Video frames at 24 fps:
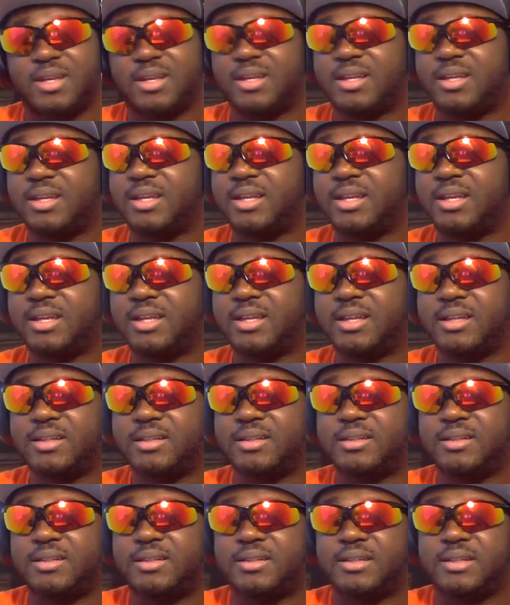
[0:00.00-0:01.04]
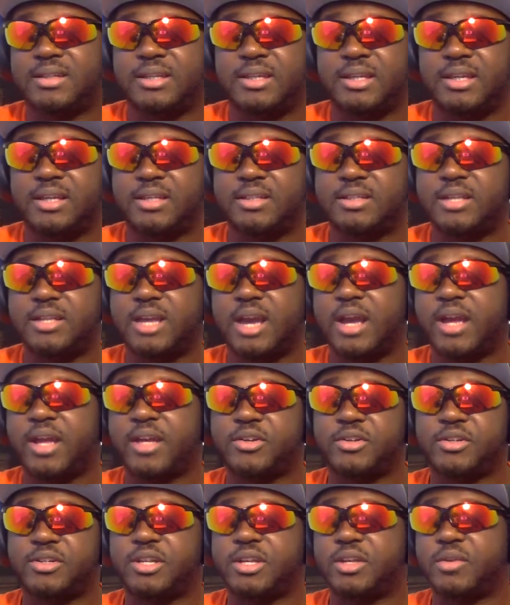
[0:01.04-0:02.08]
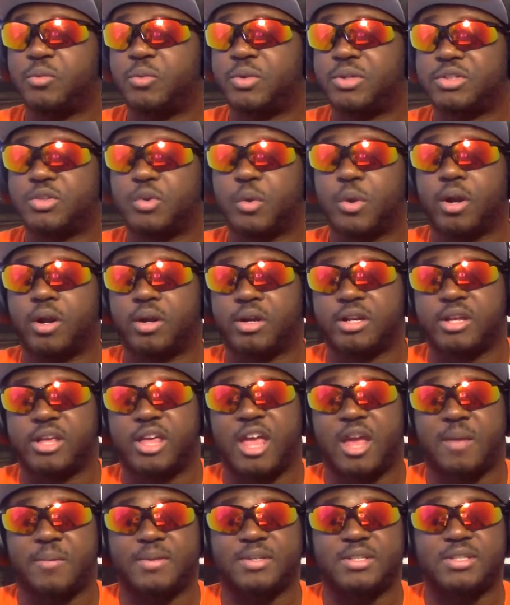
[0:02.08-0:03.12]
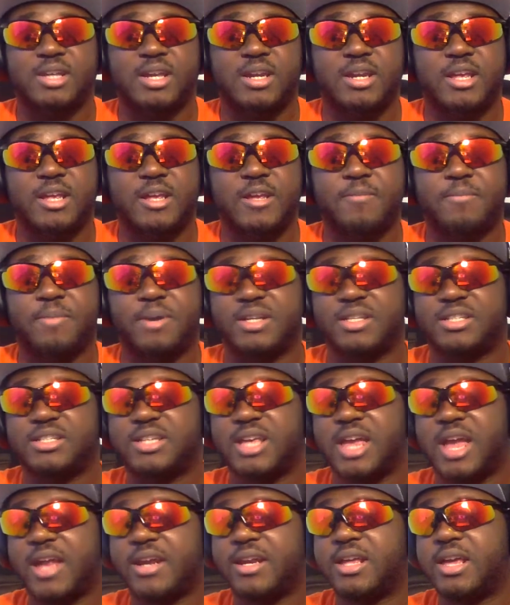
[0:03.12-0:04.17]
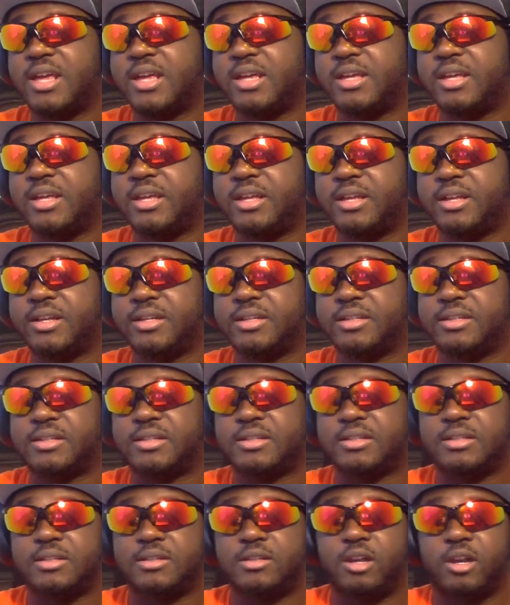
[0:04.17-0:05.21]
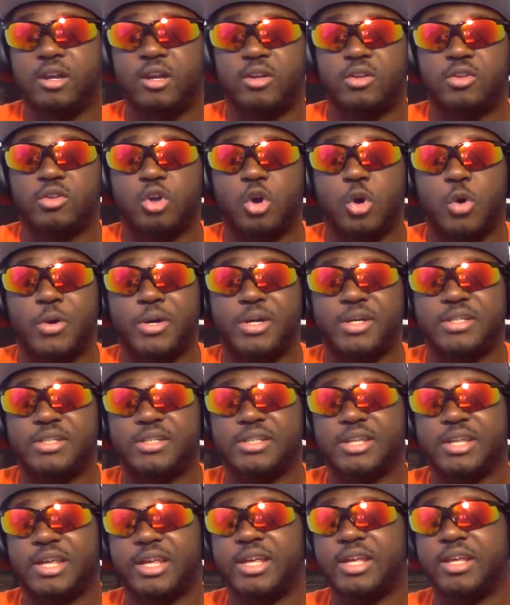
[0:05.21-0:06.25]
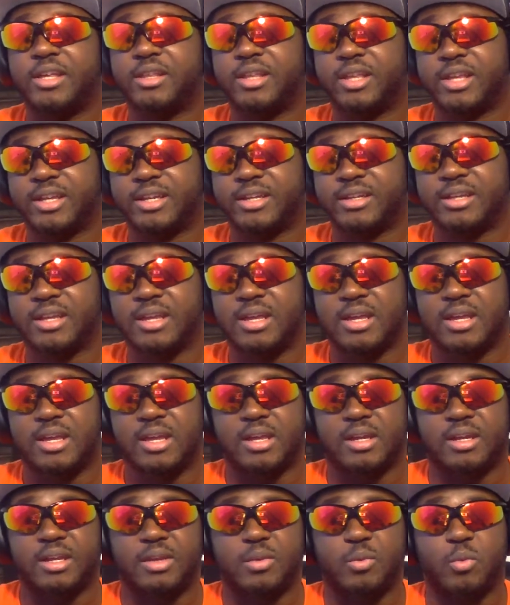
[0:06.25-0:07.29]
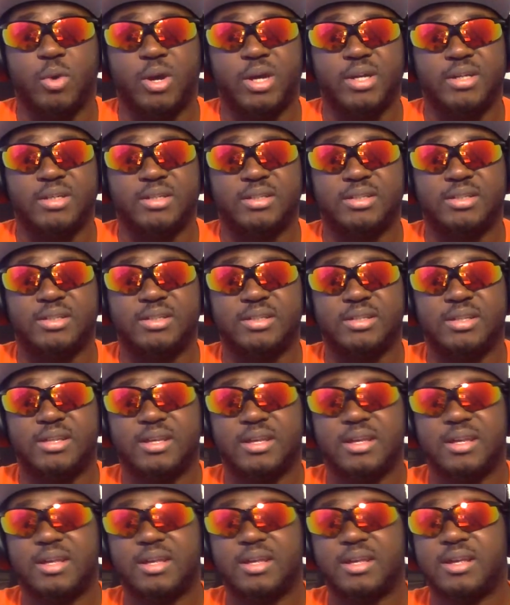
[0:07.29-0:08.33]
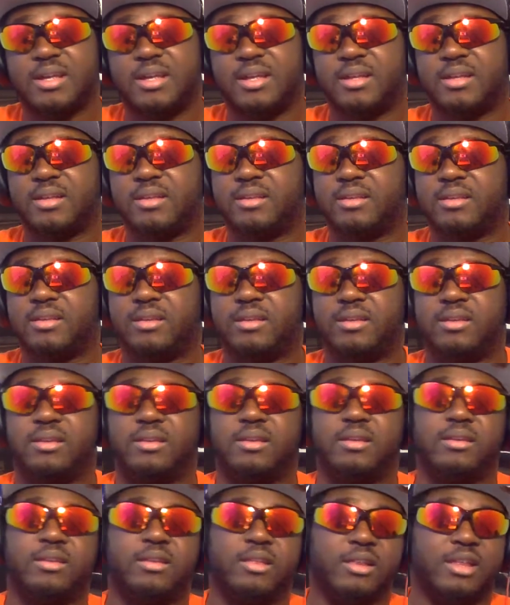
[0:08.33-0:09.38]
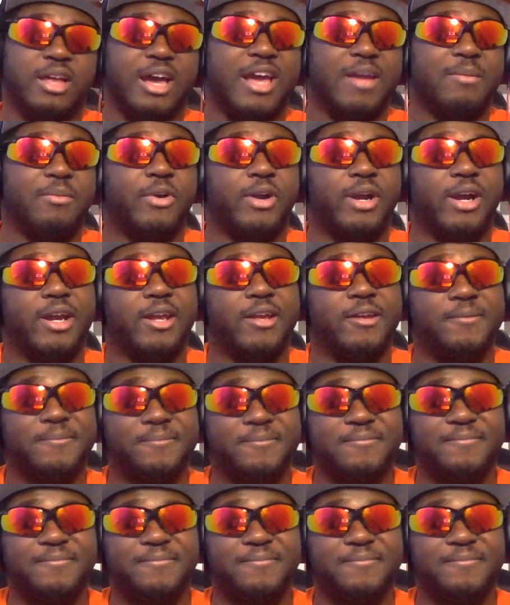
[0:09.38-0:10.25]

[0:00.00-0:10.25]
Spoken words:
He is not interested in what's going on in Academic City, but instead he is looking towards England and he wants the library.